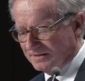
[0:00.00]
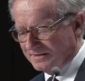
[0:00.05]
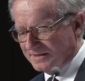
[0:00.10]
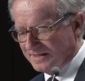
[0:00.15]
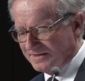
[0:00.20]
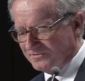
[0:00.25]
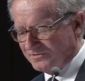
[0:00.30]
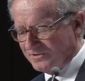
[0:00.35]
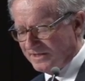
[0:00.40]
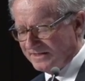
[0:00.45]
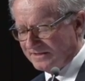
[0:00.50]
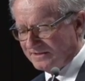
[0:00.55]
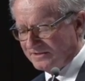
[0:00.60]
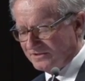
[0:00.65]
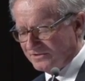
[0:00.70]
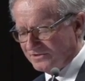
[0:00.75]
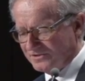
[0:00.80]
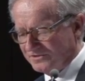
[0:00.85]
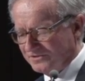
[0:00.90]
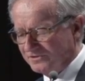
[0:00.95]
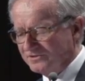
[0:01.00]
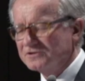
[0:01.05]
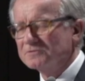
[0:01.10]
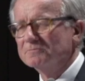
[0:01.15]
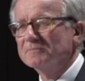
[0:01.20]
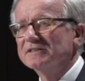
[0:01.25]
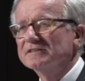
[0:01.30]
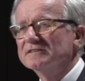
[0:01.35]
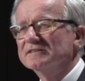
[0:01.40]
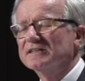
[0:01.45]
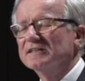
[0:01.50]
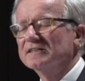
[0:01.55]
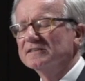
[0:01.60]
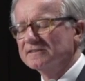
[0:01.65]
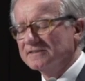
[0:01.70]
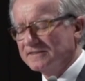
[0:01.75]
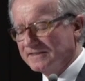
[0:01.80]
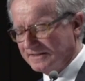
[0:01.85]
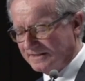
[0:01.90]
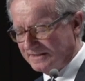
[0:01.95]
They have great concern to
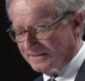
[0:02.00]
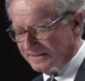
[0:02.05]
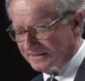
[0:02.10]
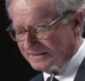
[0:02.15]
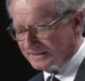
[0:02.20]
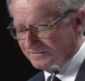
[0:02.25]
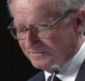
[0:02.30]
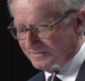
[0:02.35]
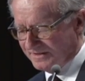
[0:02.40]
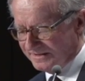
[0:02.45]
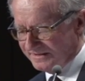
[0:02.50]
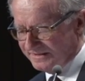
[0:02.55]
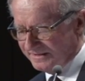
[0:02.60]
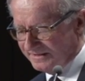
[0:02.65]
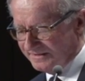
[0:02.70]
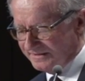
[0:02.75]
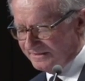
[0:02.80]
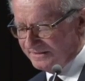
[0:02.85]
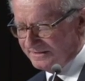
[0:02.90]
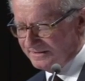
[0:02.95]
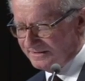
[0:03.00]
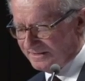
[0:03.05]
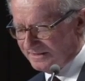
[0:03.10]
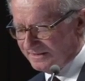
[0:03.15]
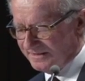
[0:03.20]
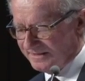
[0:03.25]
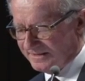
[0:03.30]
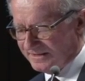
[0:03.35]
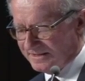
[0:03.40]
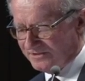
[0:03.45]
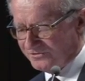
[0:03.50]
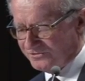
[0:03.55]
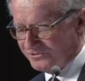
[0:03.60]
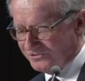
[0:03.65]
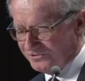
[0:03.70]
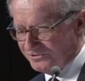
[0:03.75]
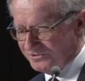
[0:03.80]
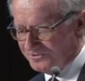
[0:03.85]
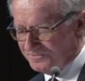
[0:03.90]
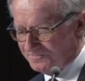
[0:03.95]
maintain their collective identities and their
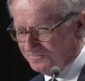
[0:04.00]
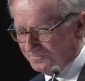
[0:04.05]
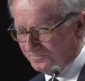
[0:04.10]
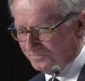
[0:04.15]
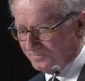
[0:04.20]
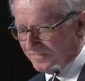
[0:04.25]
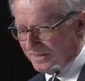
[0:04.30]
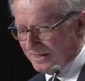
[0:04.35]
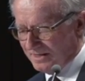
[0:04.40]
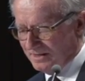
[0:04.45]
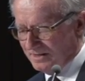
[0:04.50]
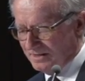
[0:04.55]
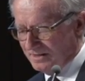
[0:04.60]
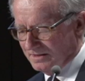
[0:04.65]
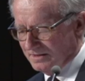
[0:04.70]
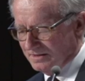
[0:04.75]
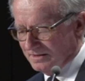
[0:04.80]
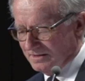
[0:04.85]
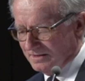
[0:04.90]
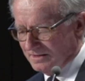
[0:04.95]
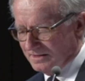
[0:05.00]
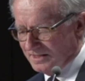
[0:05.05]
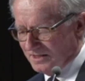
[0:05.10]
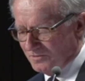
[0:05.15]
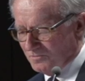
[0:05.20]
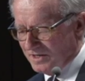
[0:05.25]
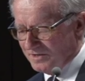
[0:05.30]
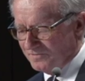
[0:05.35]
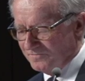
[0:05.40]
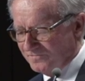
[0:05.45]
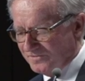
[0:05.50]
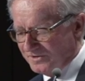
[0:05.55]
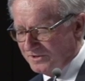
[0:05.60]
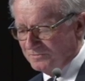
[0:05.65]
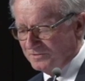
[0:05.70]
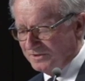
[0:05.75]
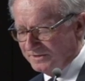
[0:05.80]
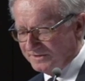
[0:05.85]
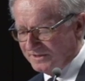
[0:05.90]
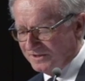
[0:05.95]
cultures. Now, one very
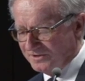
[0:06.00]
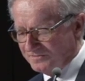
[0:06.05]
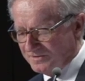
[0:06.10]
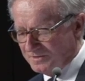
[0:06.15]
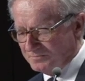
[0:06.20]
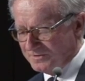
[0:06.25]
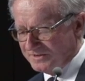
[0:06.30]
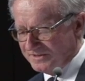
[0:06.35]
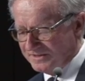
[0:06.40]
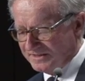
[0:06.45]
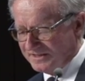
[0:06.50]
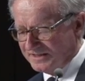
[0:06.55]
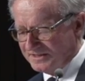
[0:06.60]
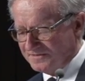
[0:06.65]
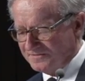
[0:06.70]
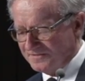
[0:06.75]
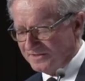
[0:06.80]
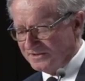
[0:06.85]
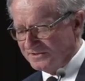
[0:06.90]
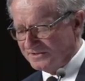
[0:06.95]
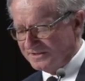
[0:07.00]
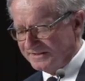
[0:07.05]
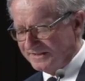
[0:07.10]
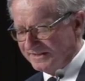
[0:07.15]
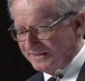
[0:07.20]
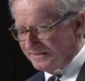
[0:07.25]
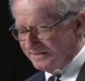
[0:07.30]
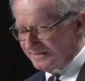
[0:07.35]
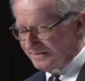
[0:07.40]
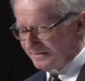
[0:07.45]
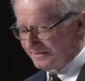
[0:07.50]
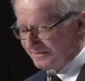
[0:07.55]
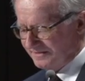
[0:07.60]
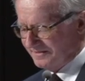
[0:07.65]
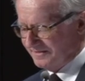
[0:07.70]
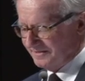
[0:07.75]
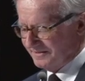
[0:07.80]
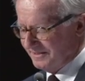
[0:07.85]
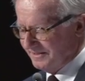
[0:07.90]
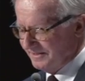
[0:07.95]
well-known representation of those identities
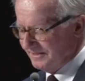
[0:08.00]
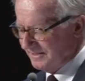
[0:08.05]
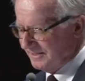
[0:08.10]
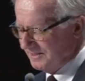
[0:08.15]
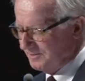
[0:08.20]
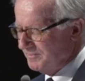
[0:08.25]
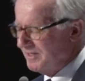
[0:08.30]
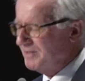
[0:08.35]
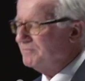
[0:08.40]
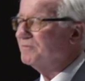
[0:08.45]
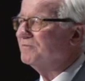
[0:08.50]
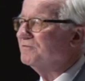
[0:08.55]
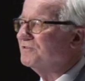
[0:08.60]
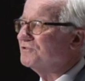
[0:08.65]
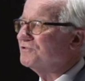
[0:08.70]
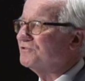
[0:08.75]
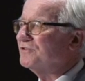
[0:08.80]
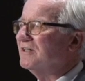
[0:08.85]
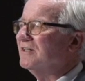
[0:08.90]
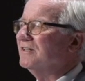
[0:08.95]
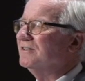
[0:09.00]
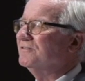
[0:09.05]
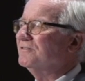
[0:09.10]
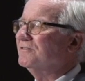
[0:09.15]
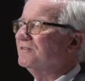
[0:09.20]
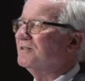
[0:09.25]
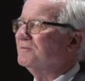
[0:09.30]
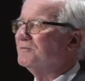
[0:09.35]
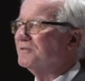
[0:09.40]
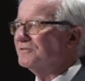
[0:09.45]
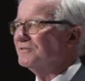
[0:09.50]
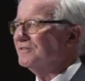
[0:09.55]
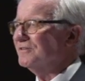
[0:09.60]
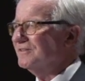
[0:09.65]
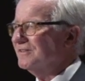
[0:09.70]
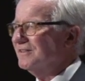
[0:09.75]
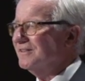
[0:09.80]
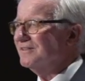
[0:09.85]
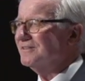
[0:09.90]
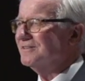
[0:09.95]
is the Tindale map of Australia, and I'm not
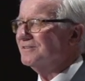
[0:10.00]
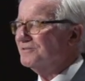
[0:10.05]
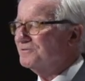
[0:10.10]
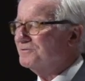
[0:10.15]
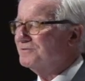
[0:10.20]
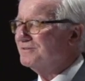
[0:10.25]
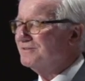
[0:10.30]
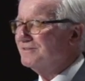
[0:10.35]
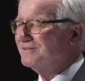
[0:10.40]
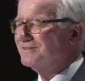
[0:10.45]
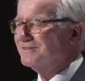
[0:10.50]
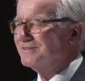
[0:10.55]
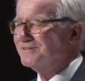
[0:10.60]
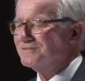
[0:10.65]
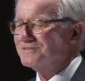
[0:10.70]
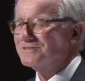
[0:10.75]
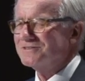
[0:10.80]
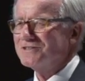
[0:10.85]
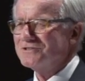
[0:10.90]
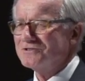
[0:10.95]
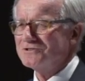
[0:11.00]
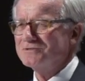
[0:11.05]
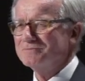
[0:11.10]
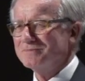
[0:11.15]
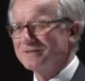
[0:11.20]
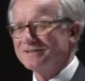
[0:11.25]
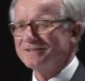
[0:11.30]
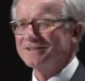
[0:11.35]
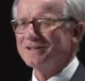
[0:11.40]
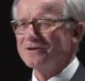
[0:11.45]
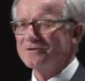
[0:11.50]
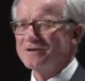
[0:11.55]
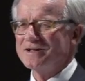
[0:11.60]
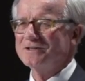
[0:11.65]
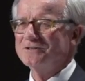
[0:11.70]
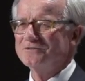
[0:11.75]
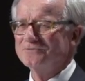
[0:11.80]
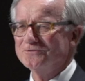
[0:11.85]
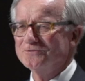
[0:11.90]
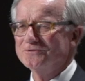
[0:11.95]
going to get into a detailed discussion about how
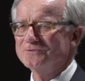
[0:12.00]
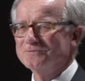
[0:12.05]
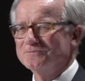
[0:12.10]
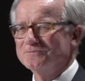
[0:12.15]
accurate